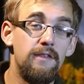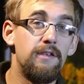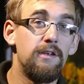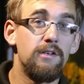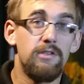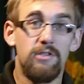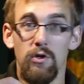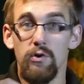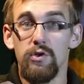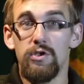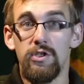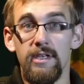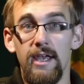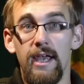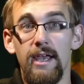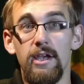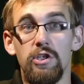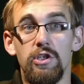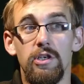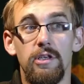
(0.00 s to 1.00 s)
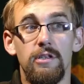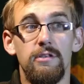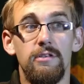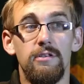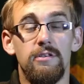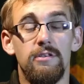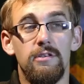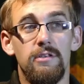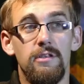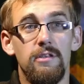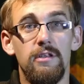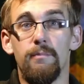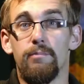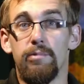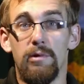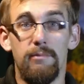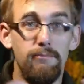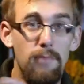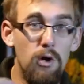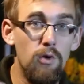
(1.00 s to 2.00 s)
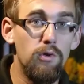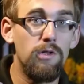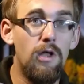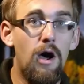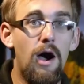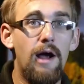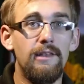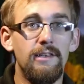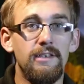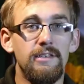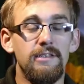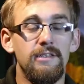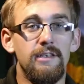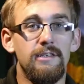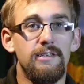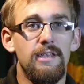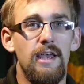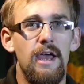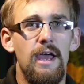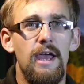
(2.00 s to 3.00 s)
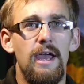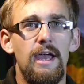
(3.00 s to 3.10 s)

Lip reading: and the associations that promote lawlessness